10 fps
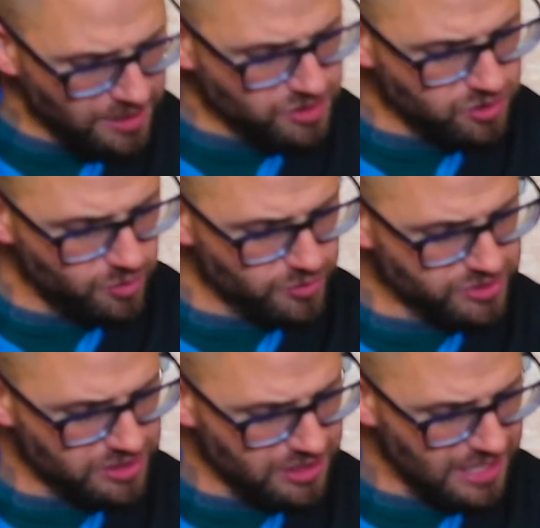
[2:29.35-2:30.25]
does colloidal
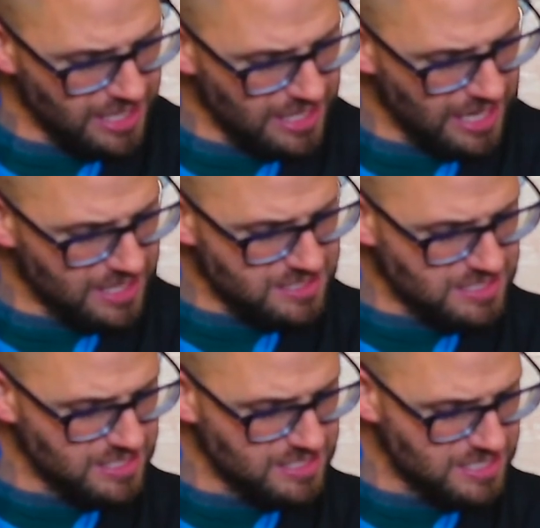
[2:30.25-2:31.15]
silica
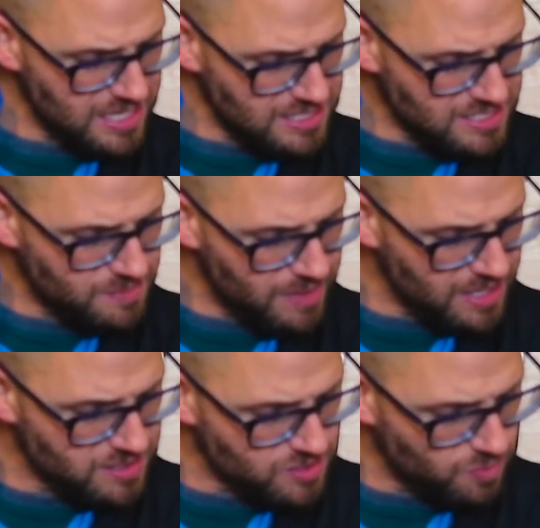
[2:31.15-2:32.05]
enhance CSA
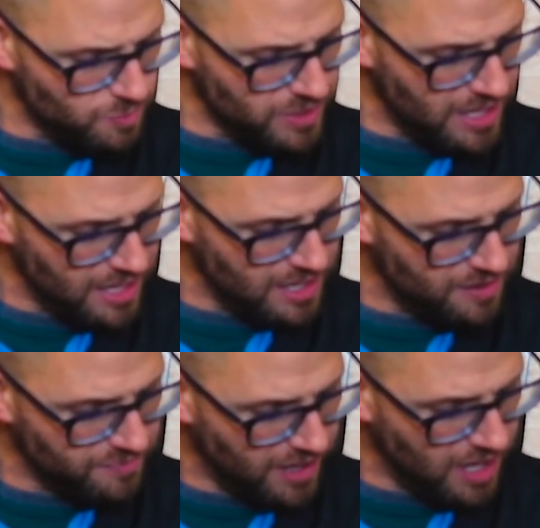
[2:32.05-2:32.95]
cements when we
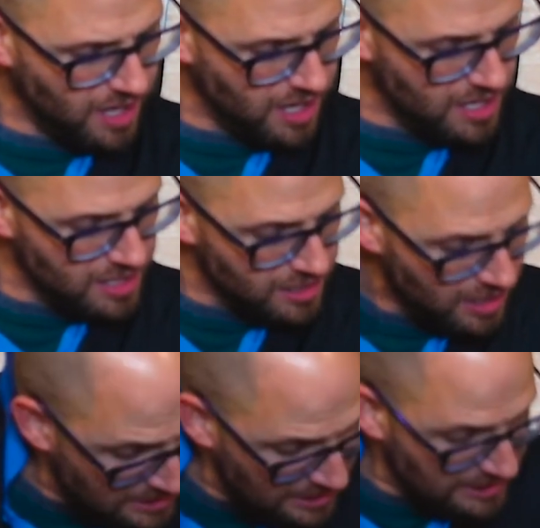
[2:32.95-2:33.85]
have high
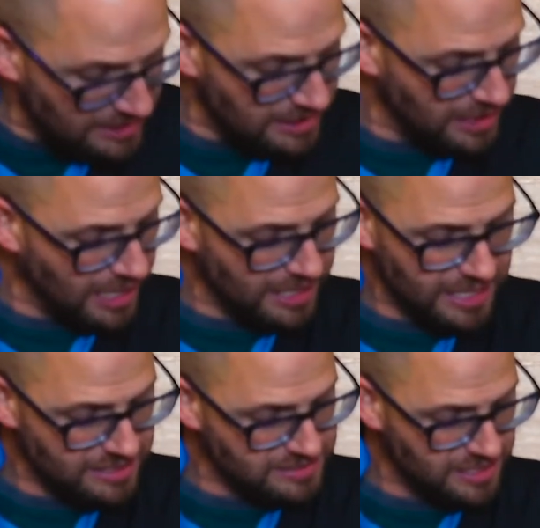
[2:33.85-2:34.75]
yield, I
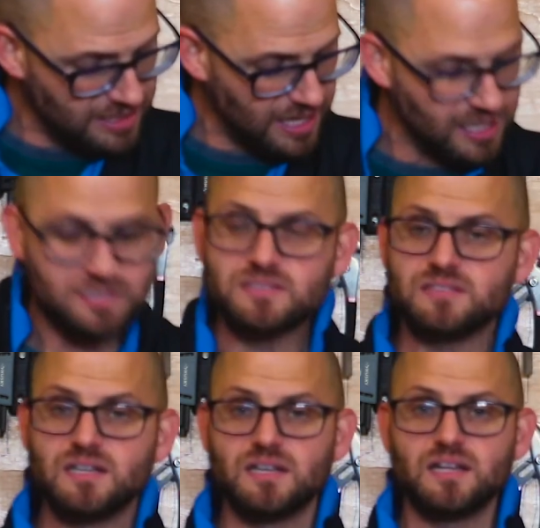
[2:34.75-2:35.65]
can't say that
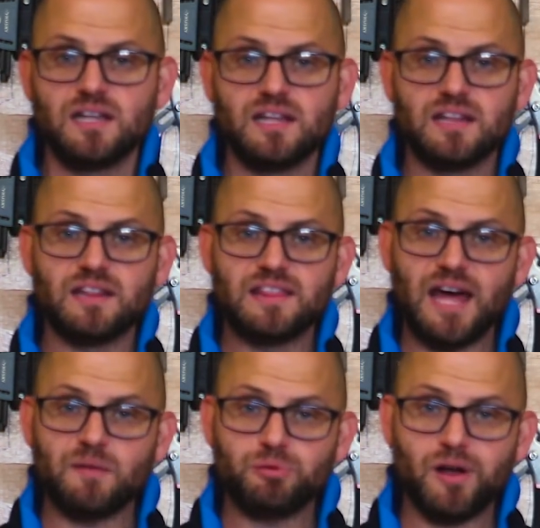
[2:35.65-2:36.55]

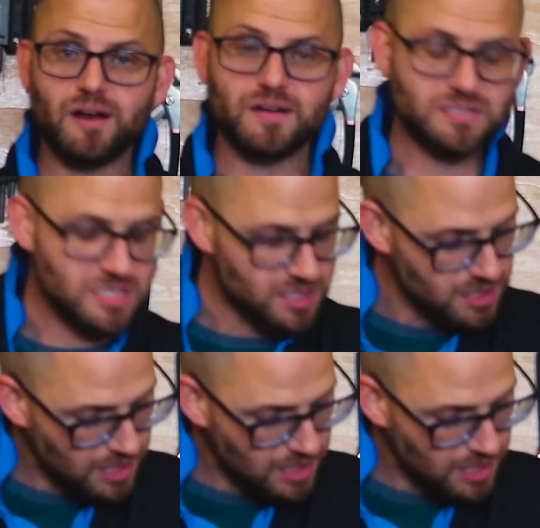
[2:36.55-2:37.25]
product